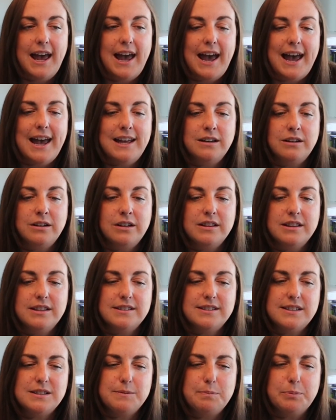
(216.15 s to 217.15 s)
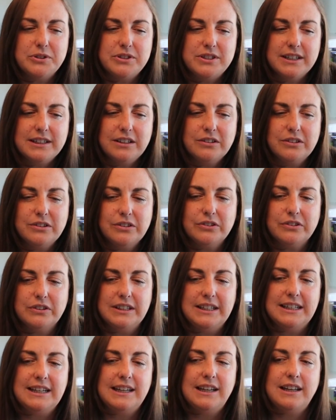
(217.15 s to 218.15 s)
And this is
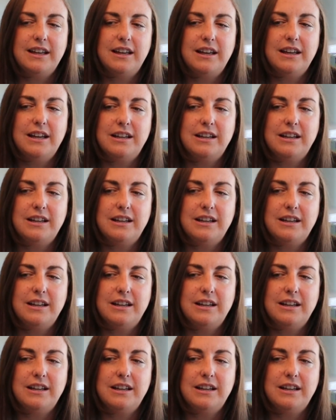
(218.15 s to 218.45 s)
particularly